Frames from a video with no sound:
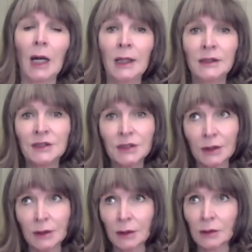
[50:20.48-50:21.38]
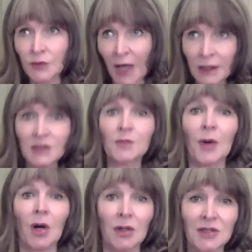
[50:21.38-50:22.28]
And that is
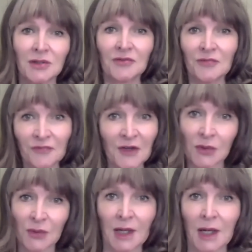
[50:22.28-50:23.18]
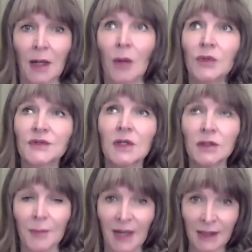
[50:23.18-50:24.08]
part of figuring out what's
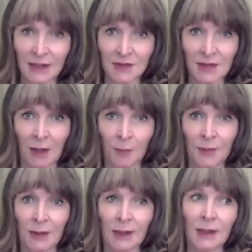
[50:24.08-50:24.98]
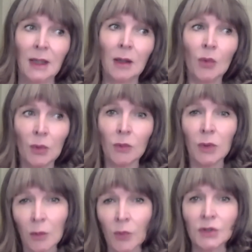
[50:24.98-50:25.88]
going to make us happy.
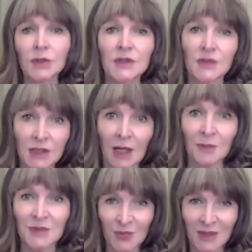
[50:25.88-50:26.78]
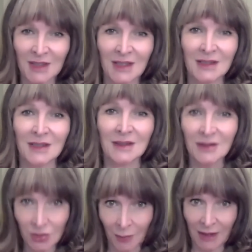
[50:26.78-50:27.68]
What are the steps we need
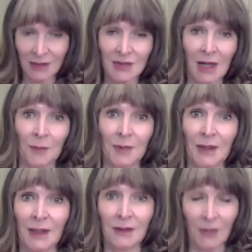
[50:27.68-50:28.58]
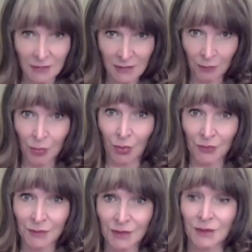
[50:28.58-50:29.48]
to make us happy? And that's
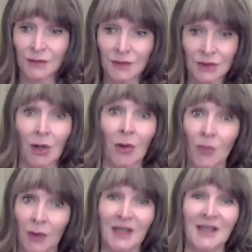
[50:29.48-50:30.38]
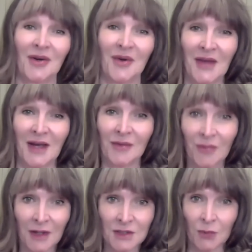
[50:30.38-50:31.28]
important to start working on that
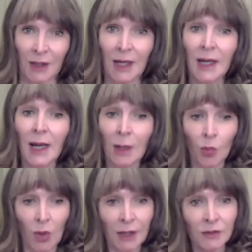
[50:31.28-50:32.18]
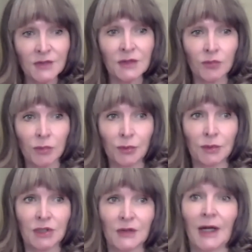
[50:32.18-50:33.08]
right away. Where is the
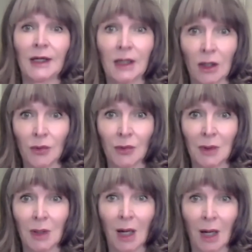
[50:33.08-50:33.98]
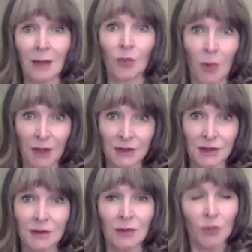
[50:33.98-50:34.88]
route to that goal I
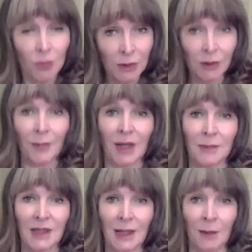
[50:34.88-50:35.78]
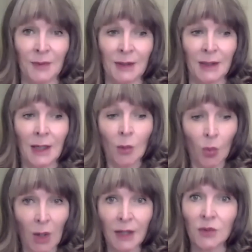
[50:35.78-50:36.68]
want that will make me happy?
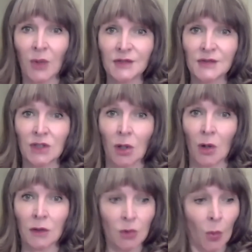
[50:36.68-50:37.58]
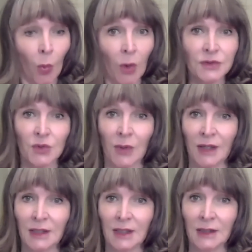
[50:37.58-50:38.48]
Where do I start? What do
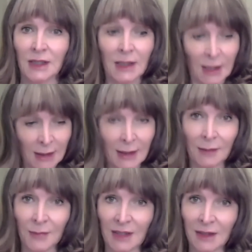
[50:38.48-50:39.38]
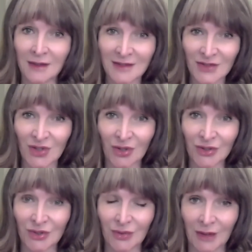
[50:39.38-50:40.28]
I need? Let me
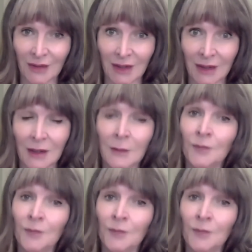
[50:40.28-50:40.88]
start doing that.